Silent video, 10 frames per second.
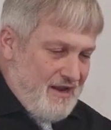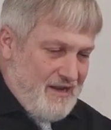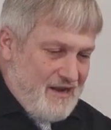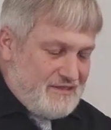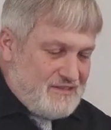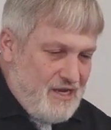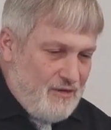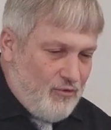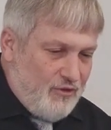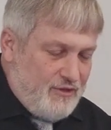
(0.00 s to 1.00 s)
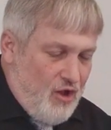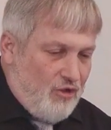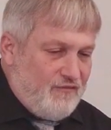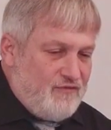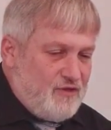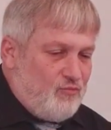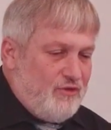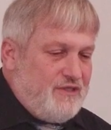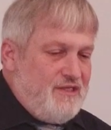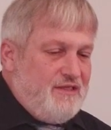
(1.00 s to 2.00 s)
and at a table, and all of them
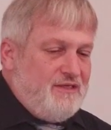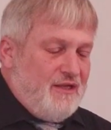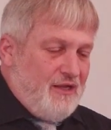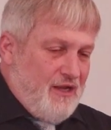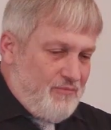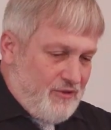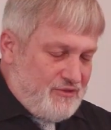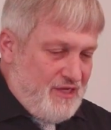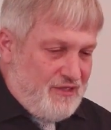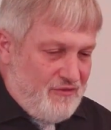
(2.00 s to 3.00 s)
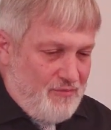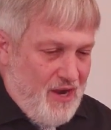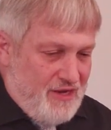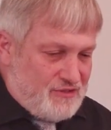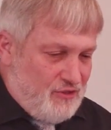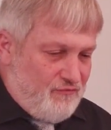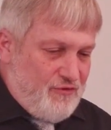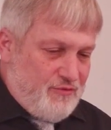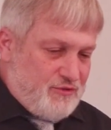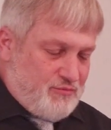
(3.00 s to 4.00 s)
would eat and partake of the Passover
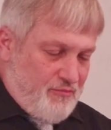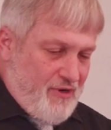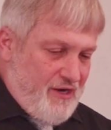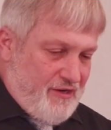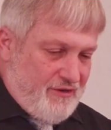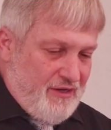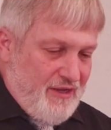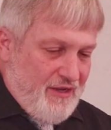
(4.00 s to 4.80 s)
that was prepared.